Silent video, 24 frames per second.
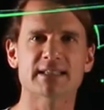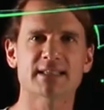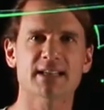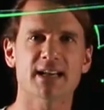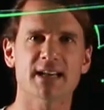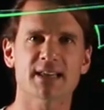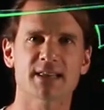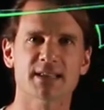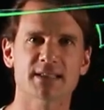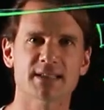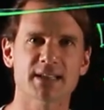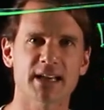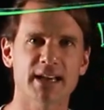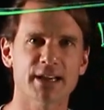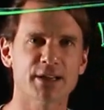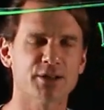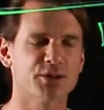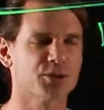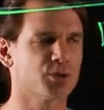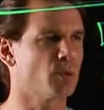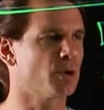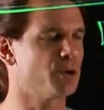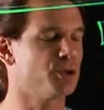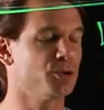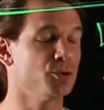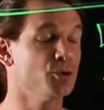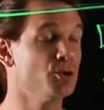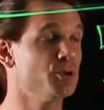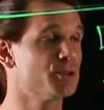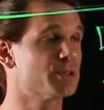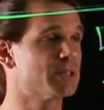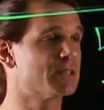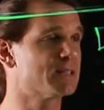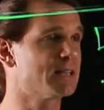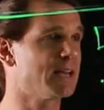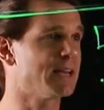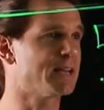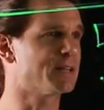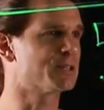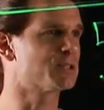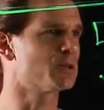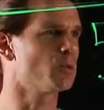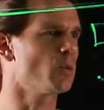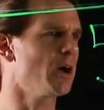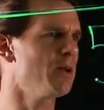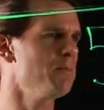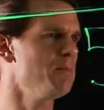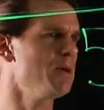use the take it to
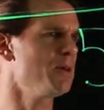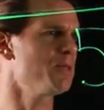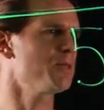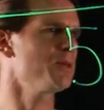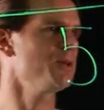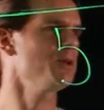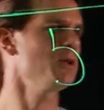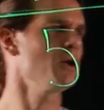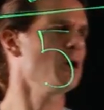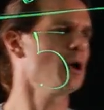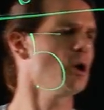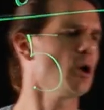one method.